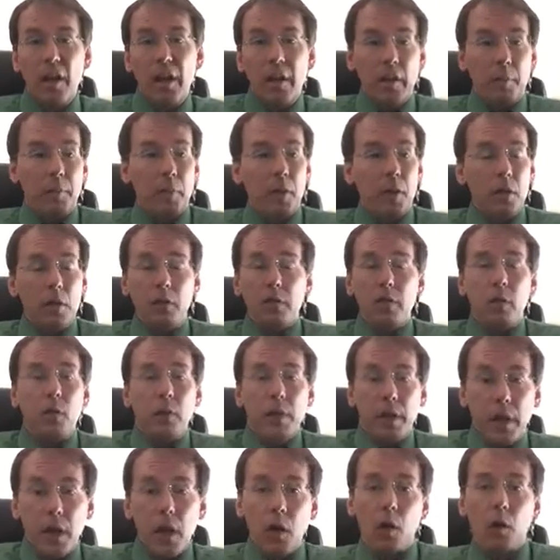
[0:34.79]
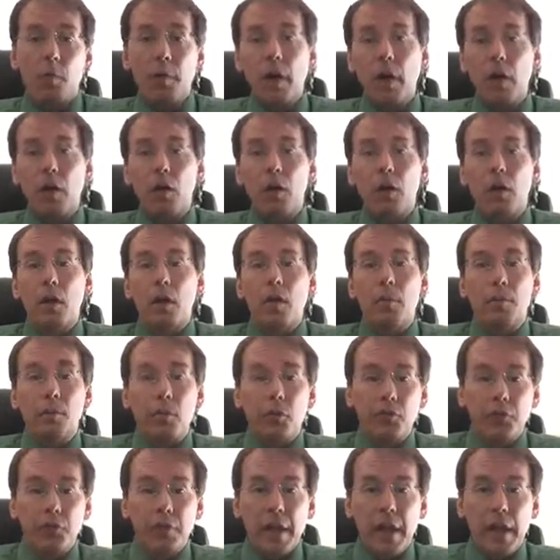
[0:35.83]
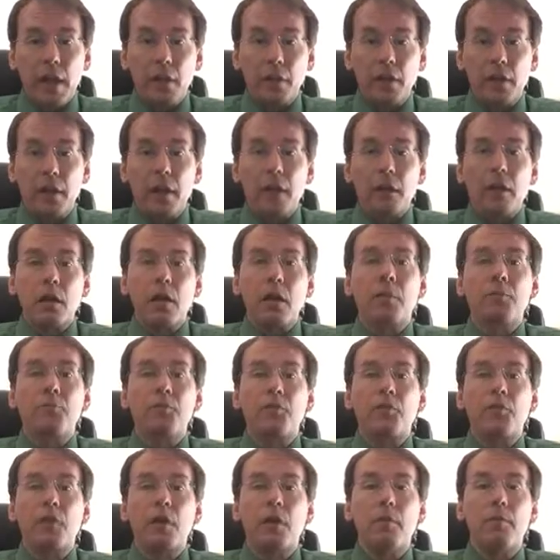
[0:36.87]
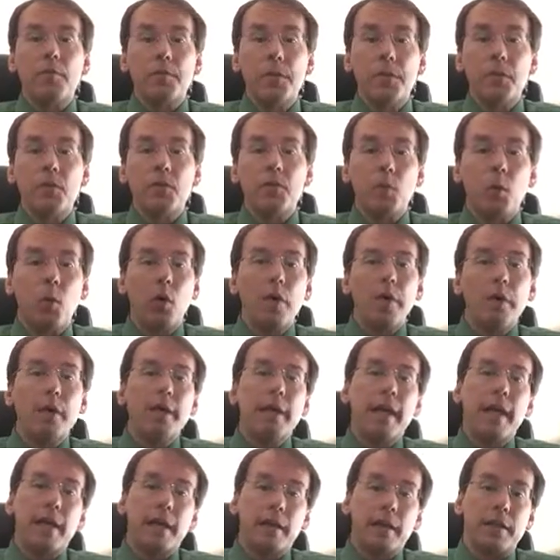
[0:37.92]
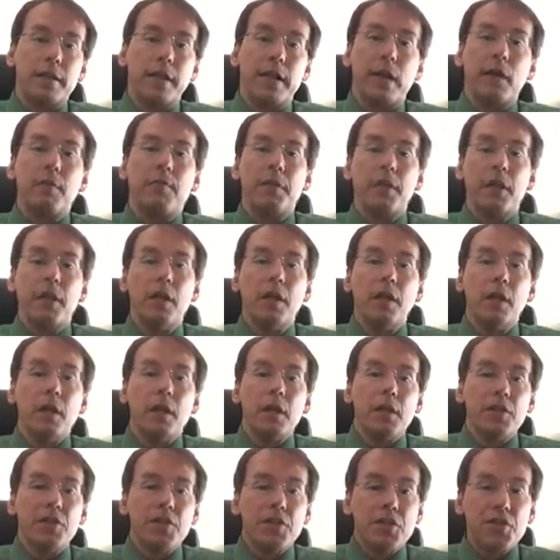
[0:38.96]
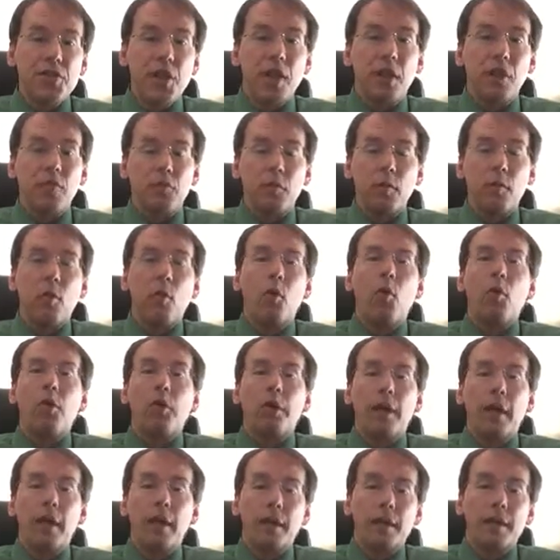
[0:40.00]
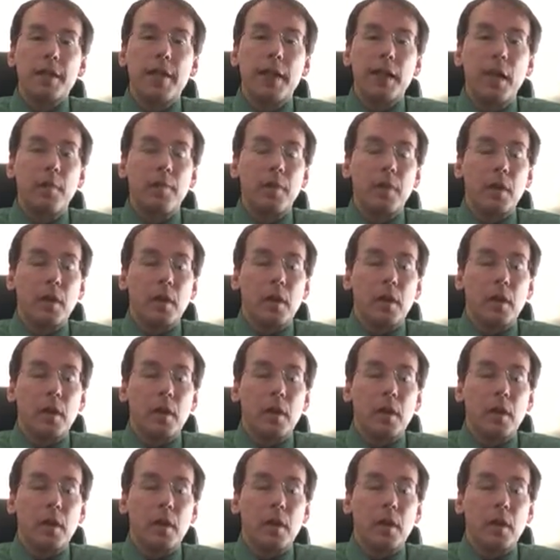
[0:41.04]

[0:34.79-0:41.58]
and the bulk of what we know about personality comes from this one data type, the self-report data type.